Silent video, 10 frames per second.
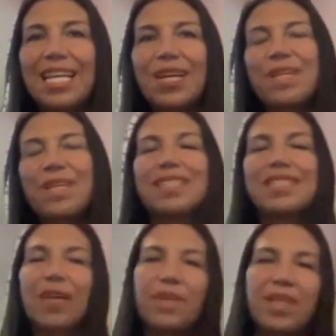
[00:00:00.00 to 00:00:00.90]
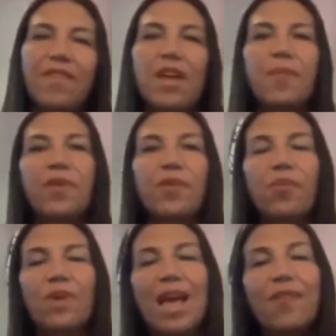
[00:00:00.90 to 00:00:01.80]
we can say we love them and,
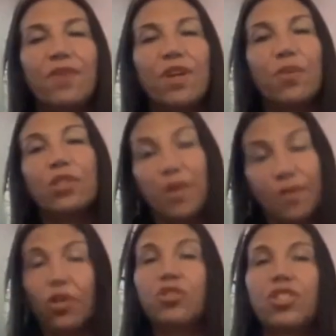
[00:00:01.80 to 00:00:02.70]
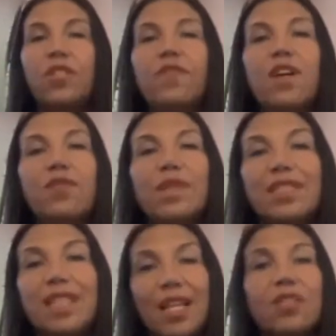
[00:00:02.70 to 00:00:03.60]
and we have we do have a notion of love we
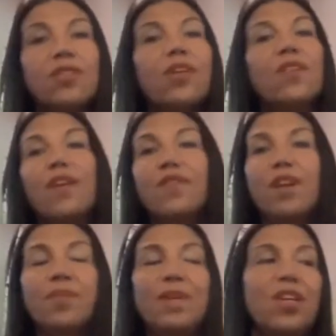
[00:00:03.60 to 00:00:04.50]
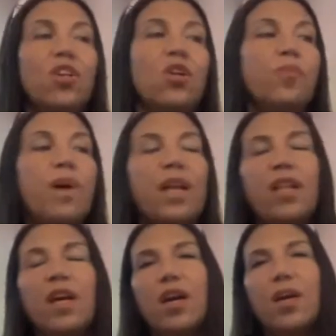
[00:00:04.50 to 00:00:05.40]
intend to love them
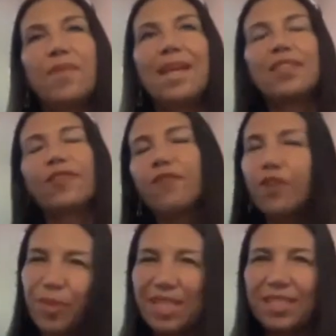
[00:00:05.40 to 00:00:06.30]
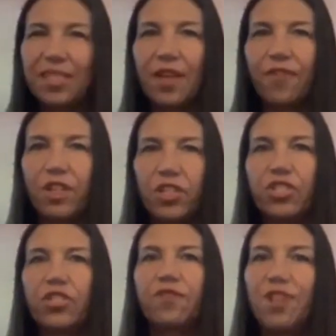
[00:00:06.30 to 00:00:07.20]
but um, that's a fear-based
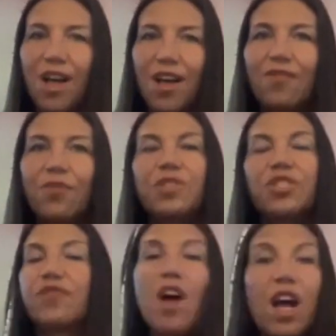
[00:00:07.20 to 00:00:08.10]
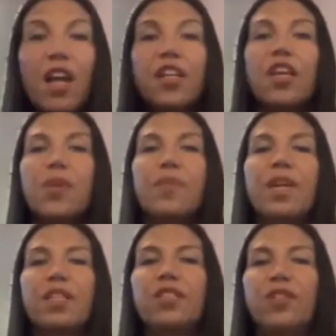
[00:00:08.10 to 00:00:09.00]
definition of love which is fine
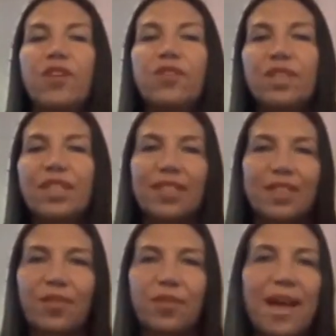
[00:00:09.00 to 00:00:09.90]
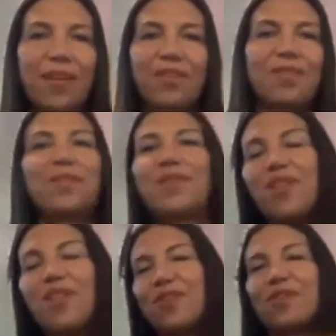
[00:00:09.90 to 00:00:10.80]
because you know uh, throughout
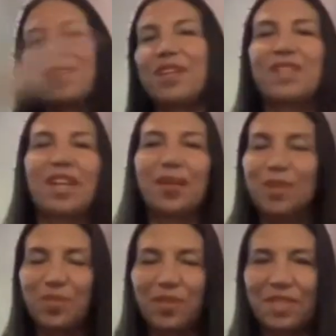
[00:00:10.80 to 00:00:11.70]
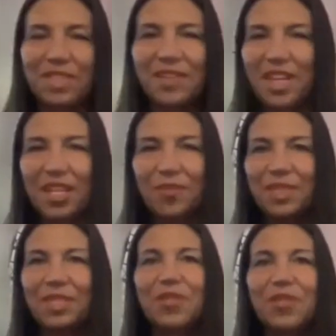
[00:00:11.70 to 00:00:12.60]
all of our lifetimes and previous lifetimes
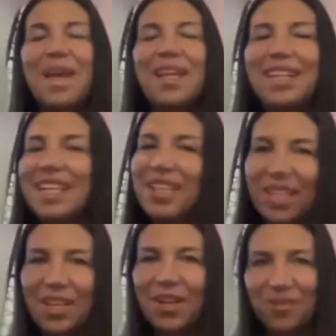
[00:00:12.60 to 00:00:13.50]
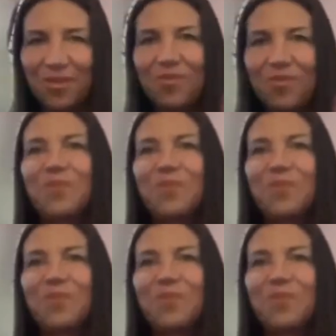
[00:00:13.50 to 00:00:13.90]
in humanity you know